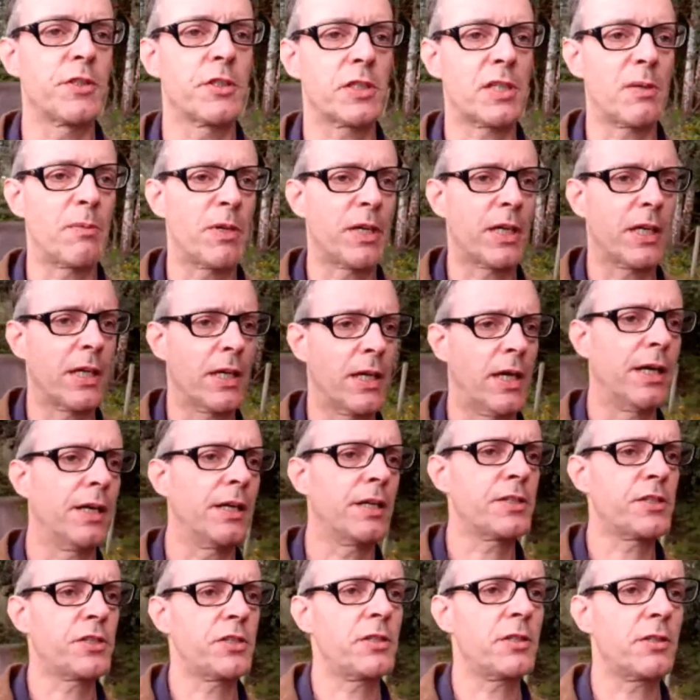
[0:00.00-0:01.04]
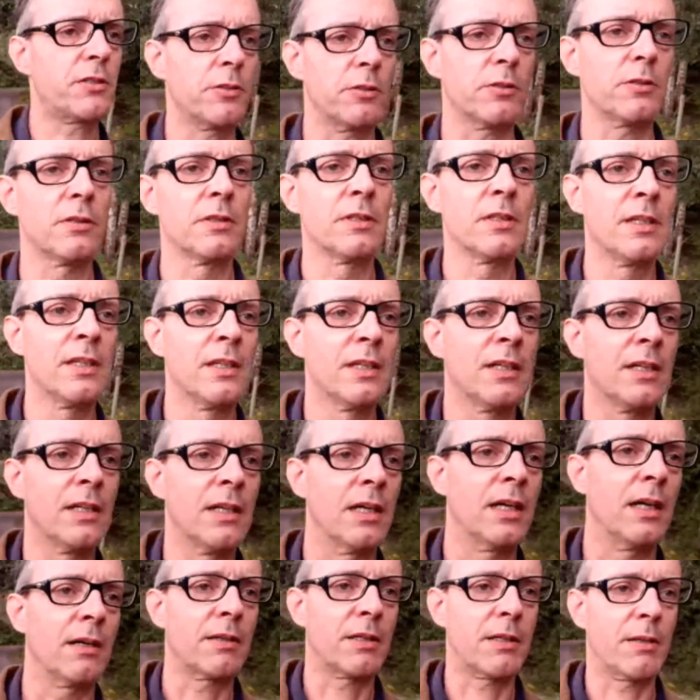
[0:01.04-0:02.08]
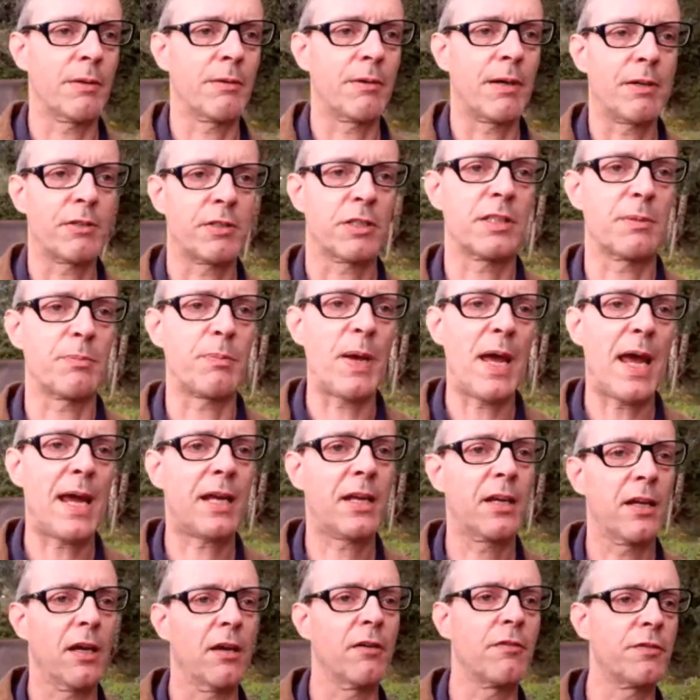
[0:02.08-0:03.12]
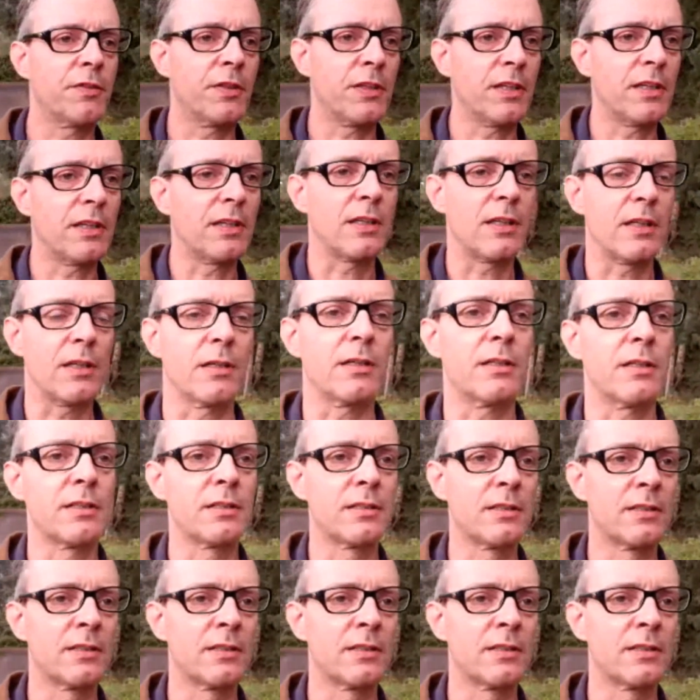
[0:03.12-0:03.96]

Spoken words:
just come in a circle. I'm coming around to the back of the